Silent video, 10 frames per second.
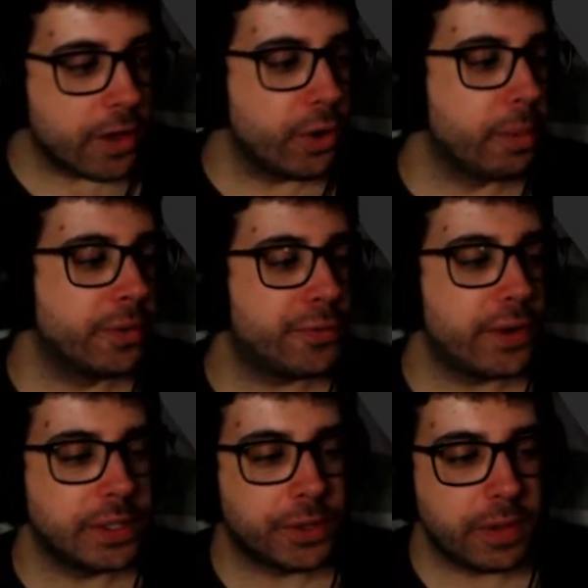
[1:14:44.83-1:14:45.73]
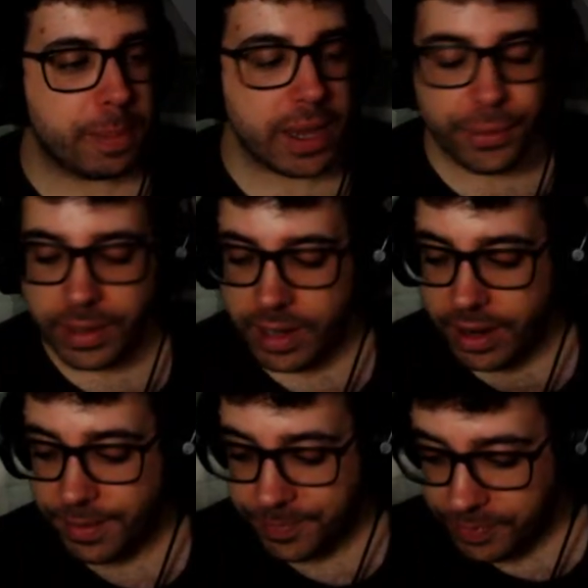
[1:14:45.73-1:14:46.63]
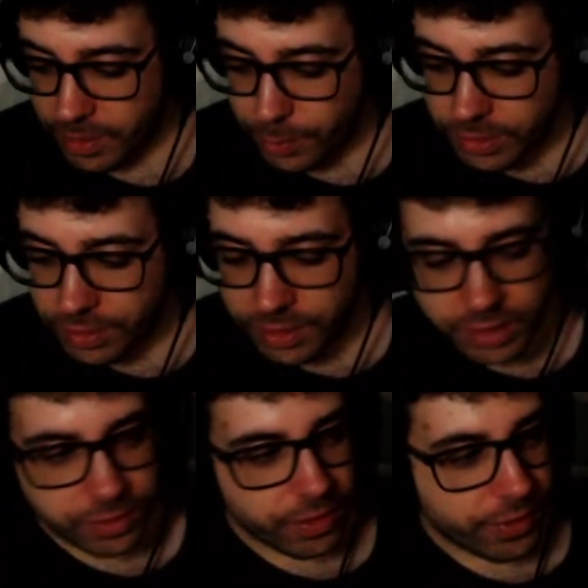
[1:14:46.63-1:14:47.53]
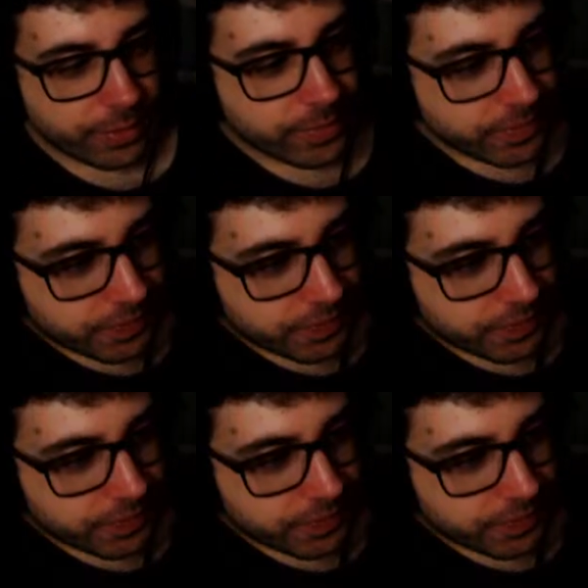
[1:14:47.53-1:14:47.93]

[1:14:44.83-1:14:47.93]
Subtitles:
You're among friends of the penguin here. What's your distro?